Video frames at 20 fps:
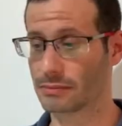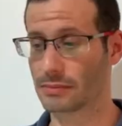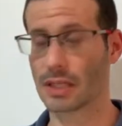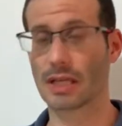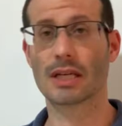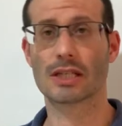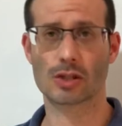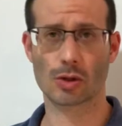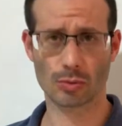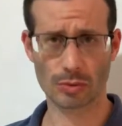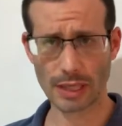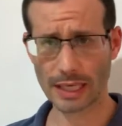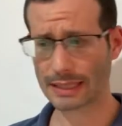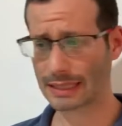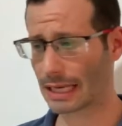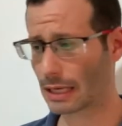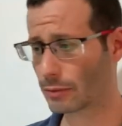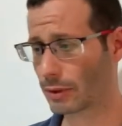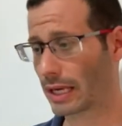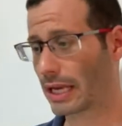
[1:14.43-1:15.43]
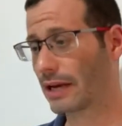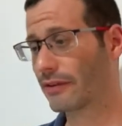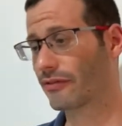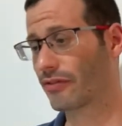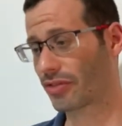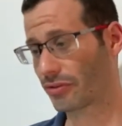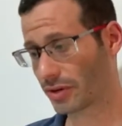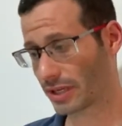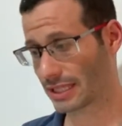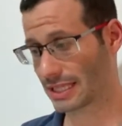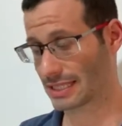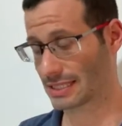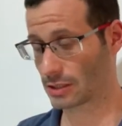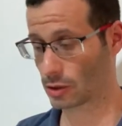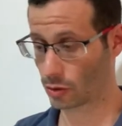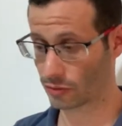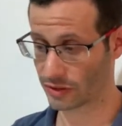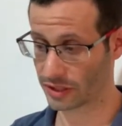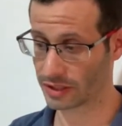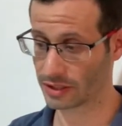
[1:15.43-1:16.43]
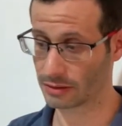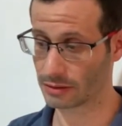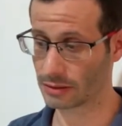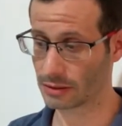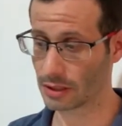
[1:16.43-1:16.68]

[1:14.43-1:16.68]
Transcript: So right now I have 3 disks over here,